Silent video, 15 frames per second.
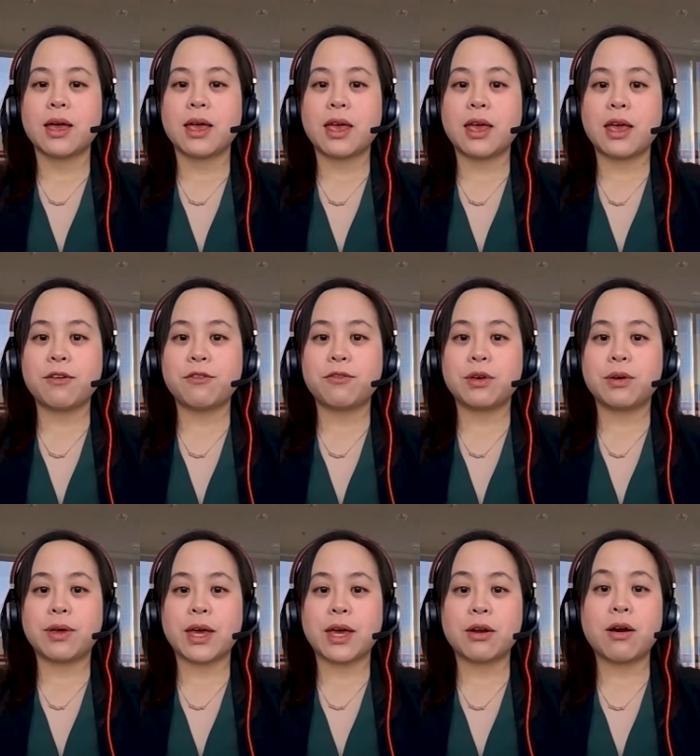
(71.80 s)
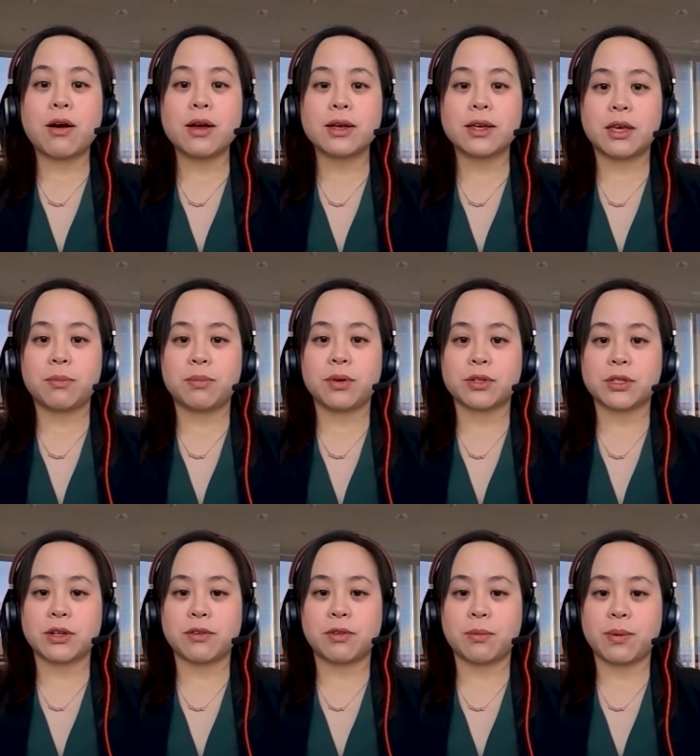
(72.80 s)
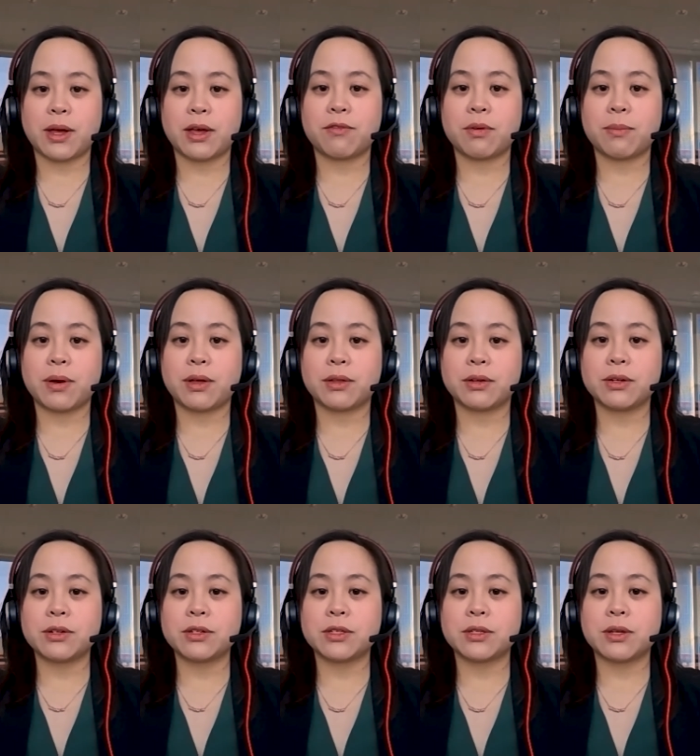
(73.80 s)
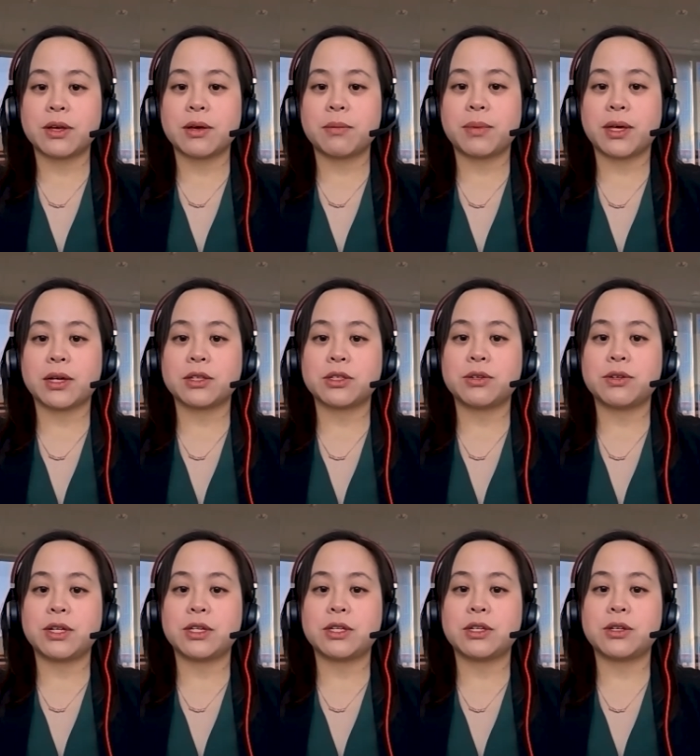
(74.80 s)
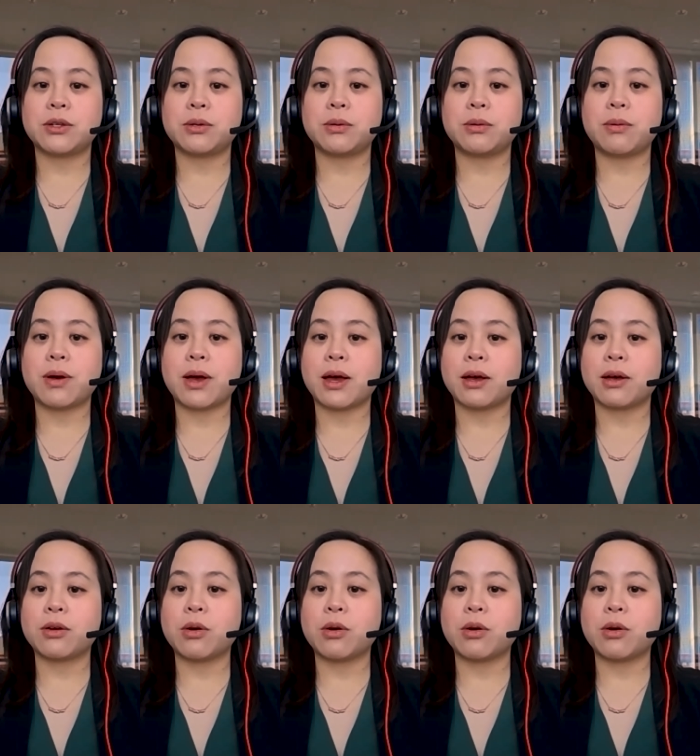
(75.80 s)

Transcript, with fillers: if you cannot keep yourself away from others because you need to uh,